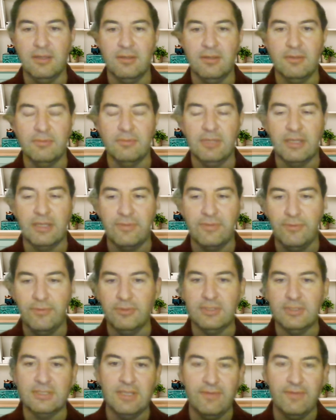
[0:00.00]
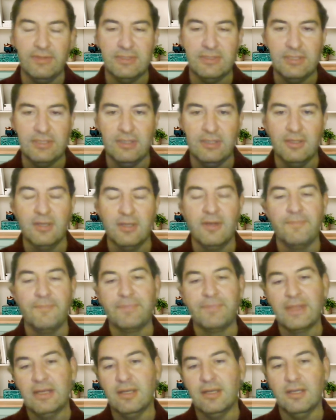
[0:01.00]
like 30-70.
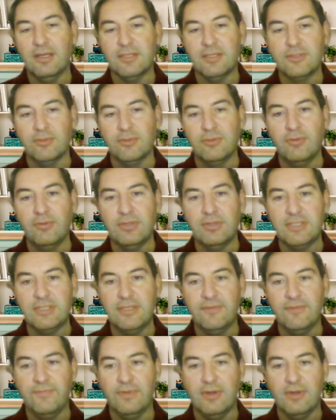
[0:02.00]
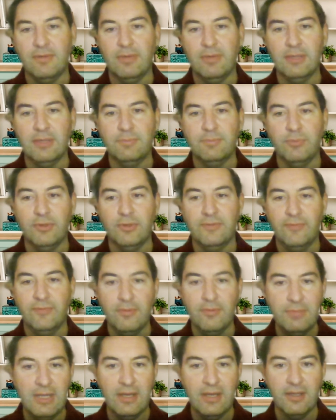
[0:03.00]
So you receive
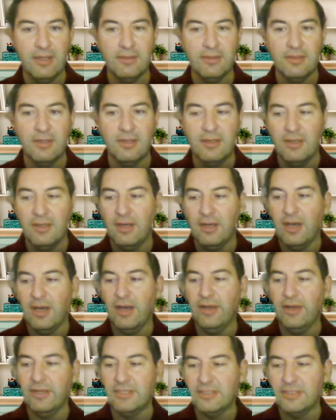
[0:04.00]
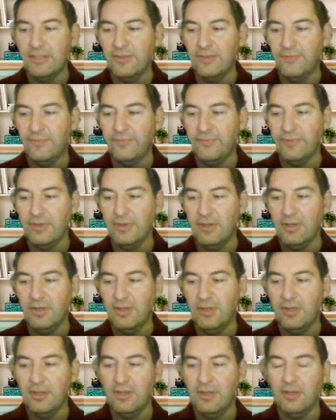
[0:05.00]
1.4 million, I receive
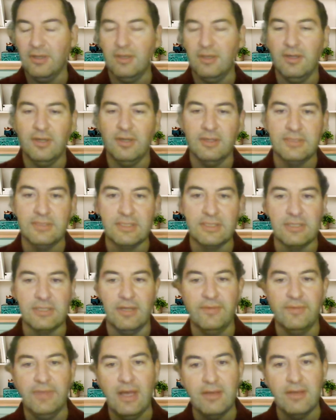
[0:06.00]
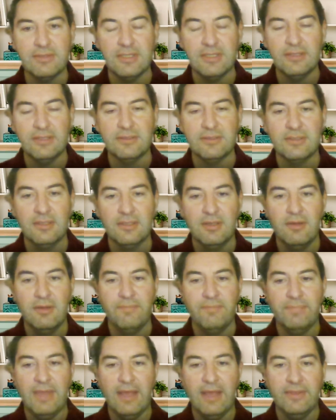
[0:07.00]
600,000.
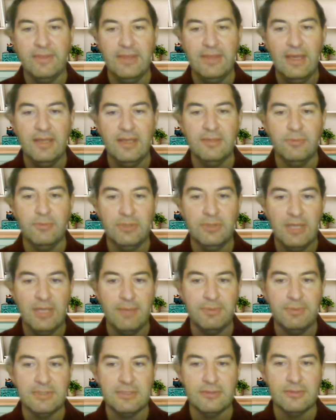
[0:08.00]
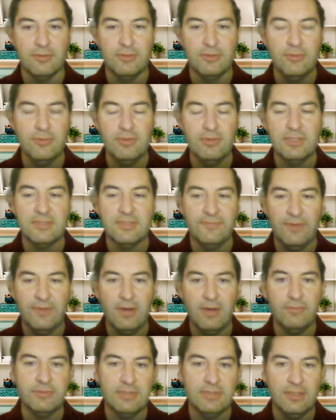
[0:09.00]
And then what happens? So you as a
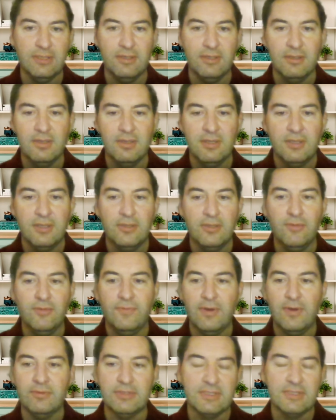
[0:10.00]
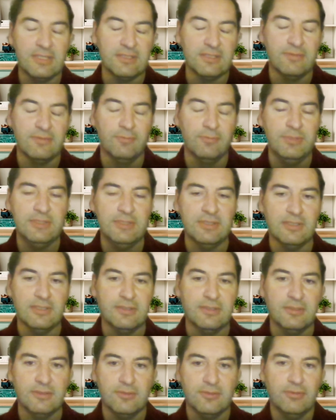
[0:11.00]
founder, you found a successful
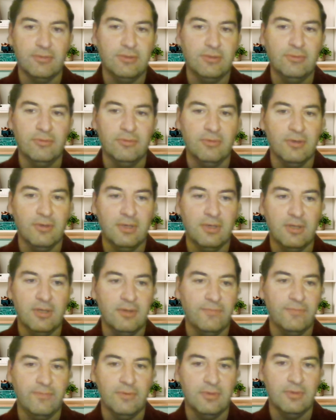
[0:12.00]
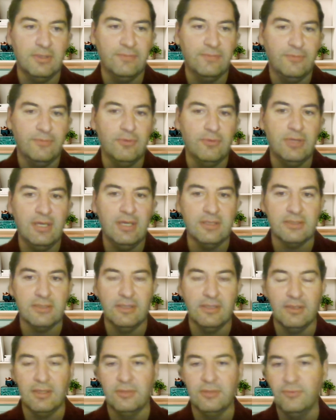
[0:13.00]
business. So you, for in few years,
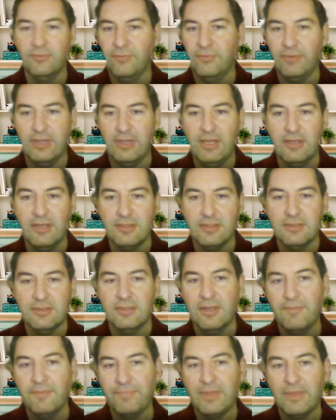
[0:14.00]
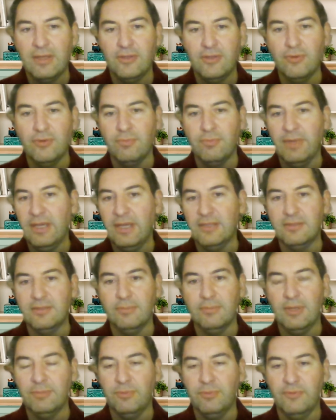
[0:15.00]
in 2-3 years, you made the
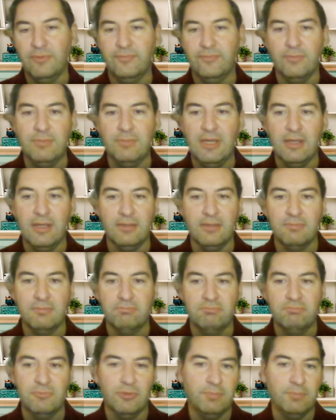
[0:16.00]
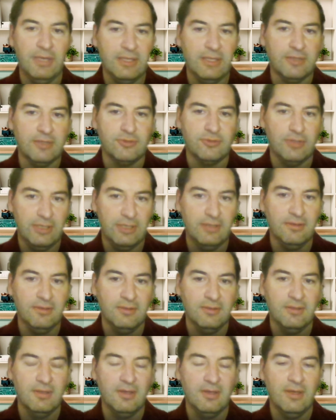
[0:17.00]
1.4 million. Not bad, actually, yeah?
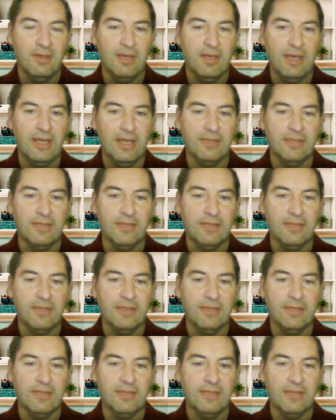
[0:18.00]
And